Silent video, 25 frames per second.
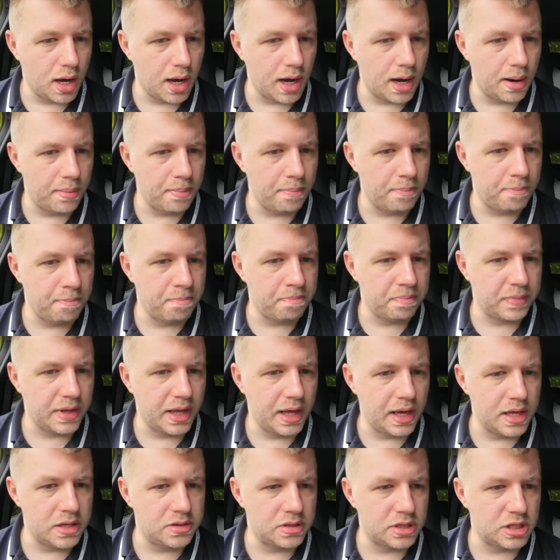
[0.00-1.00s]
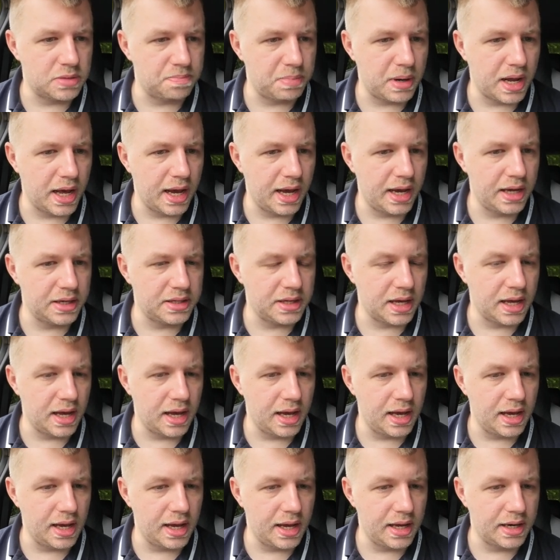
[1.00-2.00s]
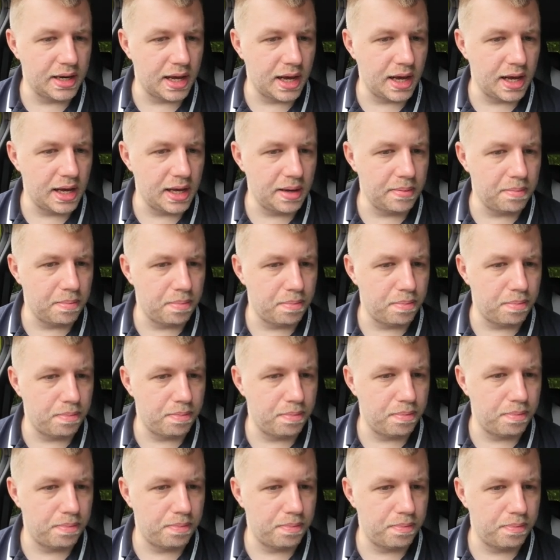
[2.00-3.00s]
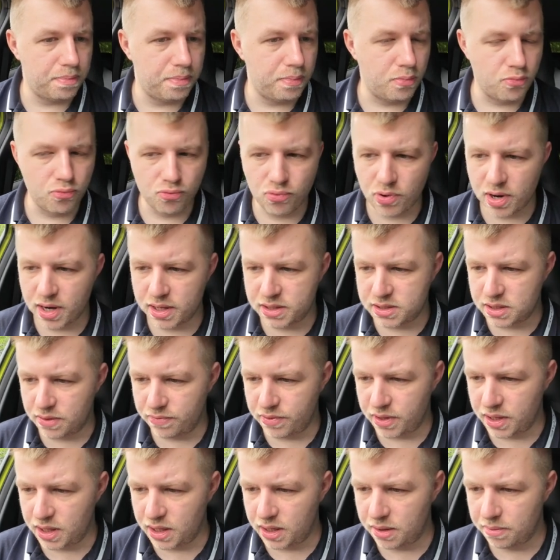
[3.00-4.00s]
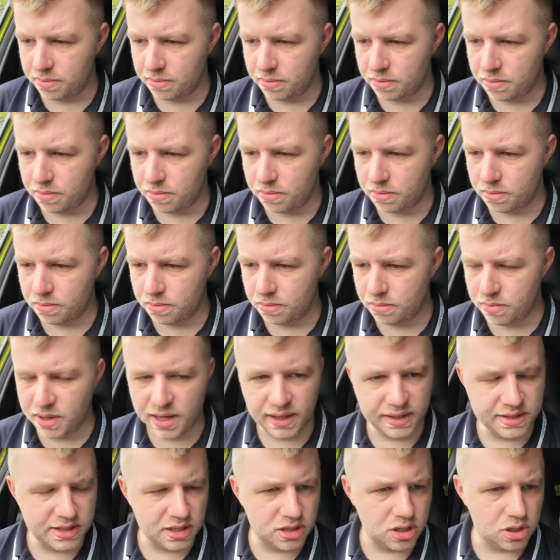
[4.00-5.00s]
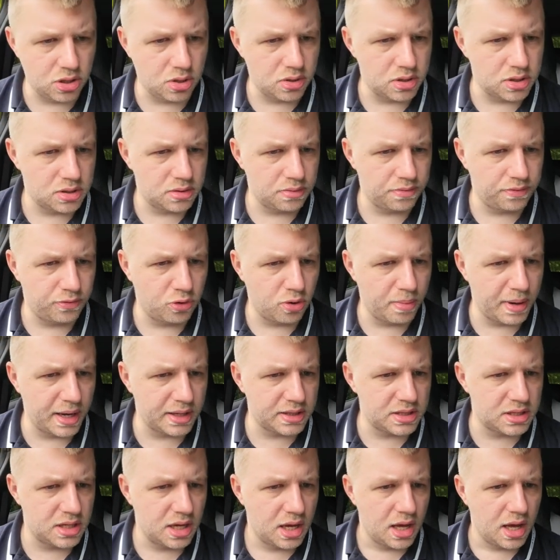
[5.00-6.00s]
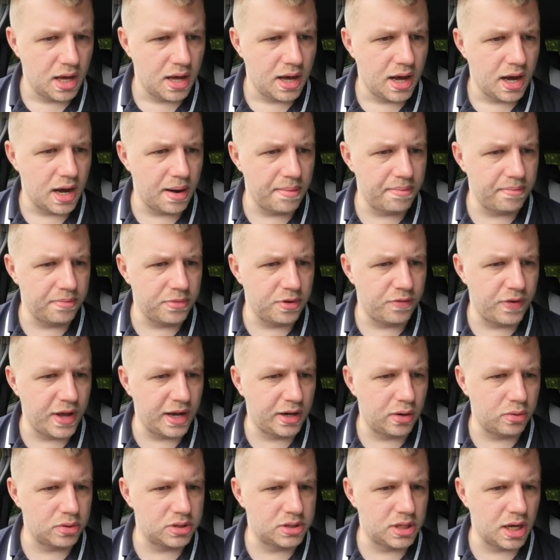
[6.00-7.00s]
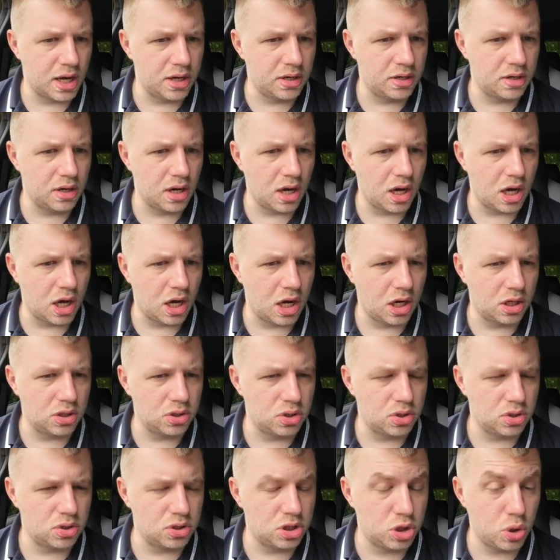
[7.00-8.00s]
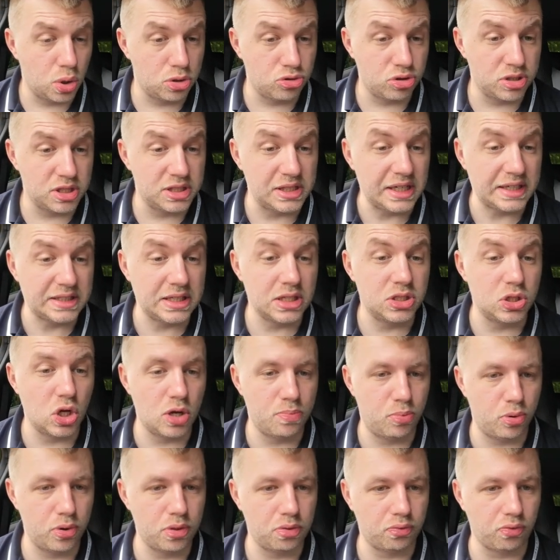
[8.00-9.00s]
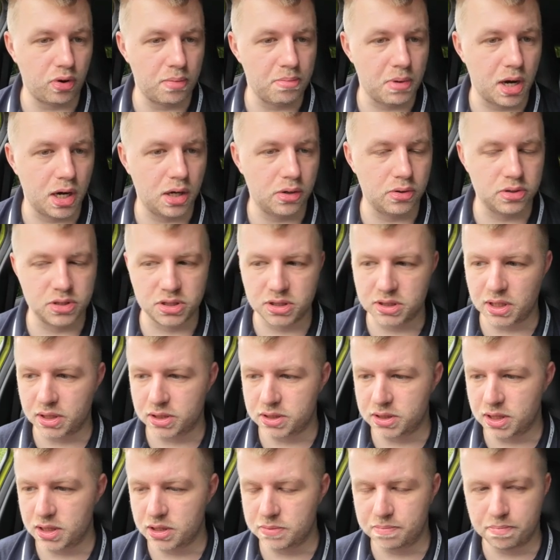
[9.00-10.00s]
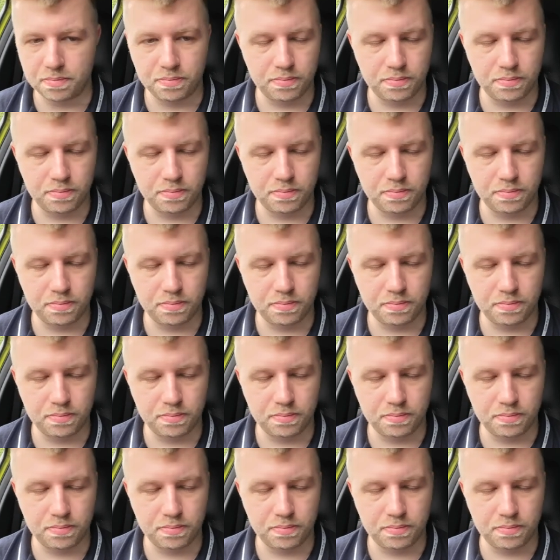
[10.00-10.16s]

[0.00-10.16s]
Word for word: it is displayed in a relatively easy to use format. The vehicle's done 262.3 miles since it